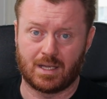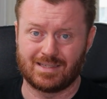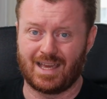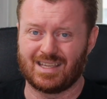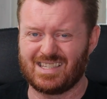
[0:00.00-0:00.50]

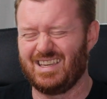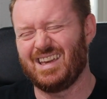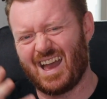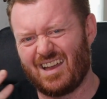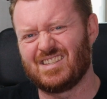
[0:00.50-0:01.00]
Because they can see,
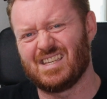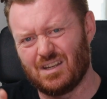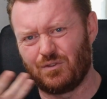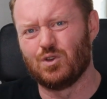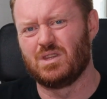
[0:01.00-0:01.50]
yeah, I've
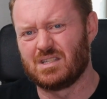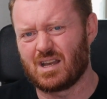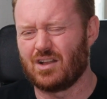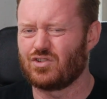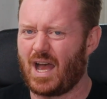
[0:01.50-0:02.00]
seen a few of these
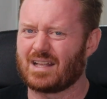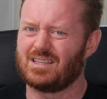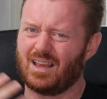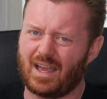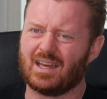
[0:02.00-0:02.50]

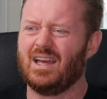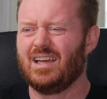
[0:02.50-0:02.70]
contracts and like,